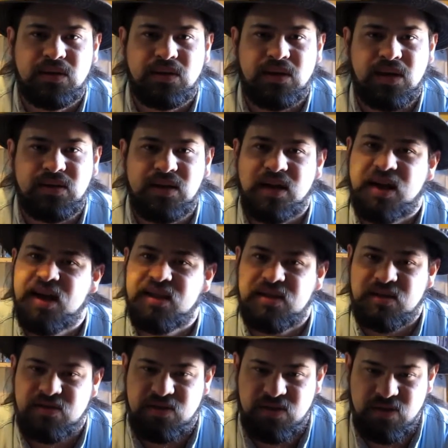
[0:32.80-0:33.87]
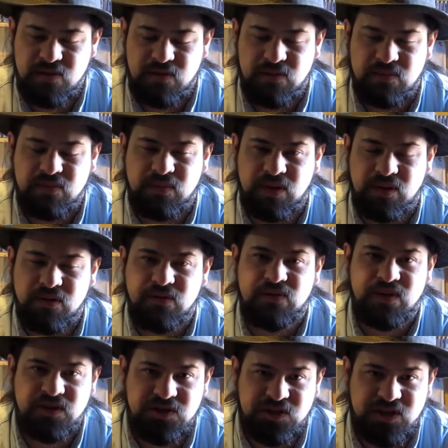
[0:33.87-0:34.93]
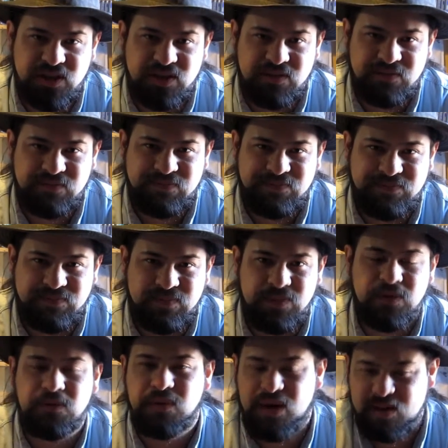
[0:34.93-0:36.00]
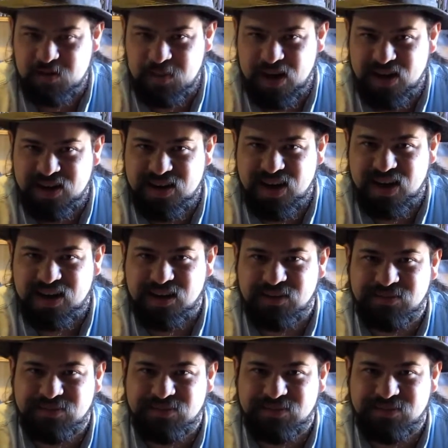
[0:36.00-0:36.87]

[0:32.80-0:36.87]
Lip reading: I dedicate this to you, my good friend Shin, the Rice Patty Daddy.